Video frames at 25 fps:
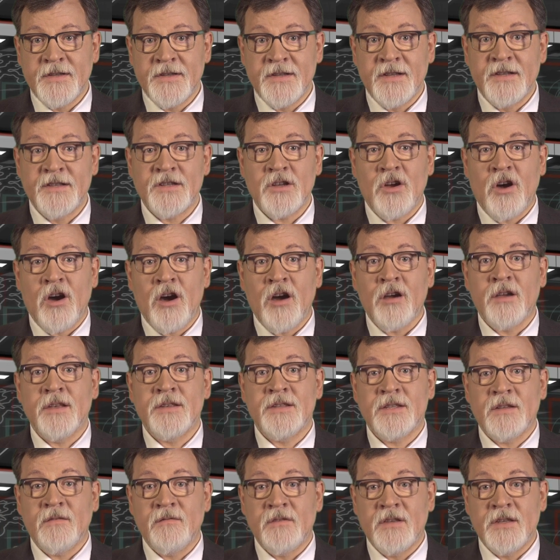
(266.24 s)
since
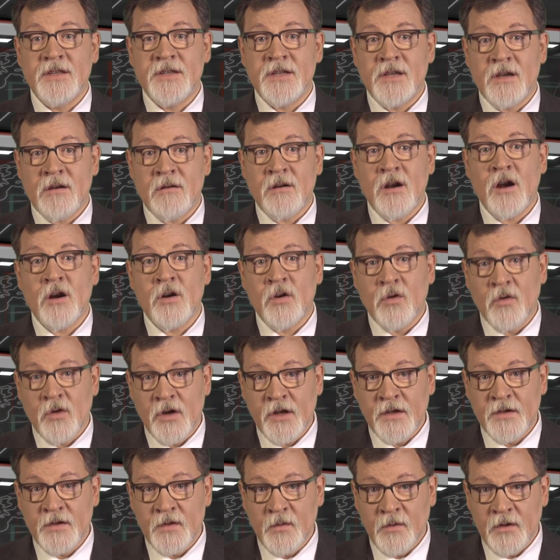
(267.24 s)
August of this year,
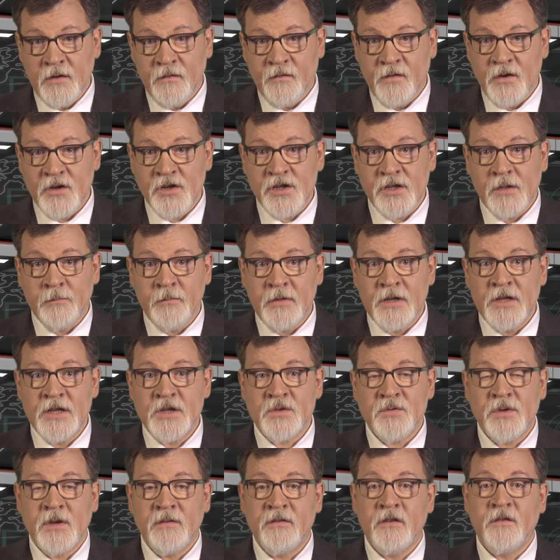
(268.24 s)
according to an official
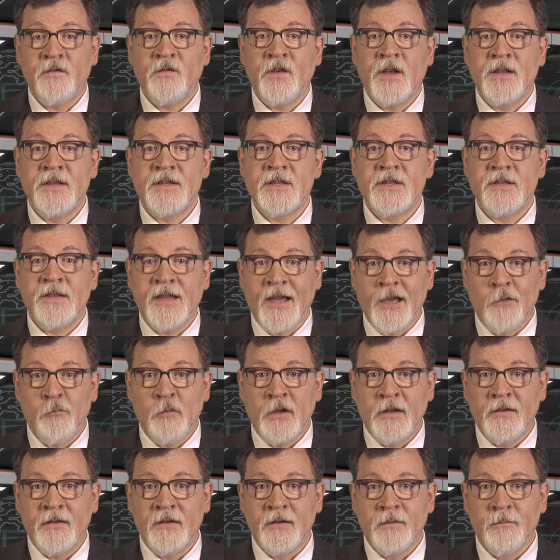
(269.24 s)
Ministry of Defense
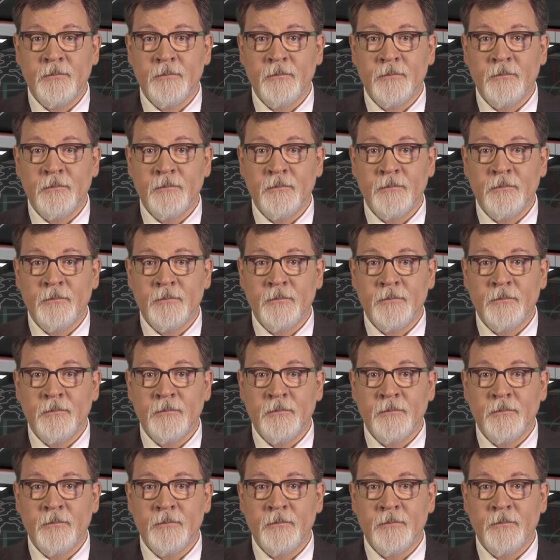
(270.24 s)
statement.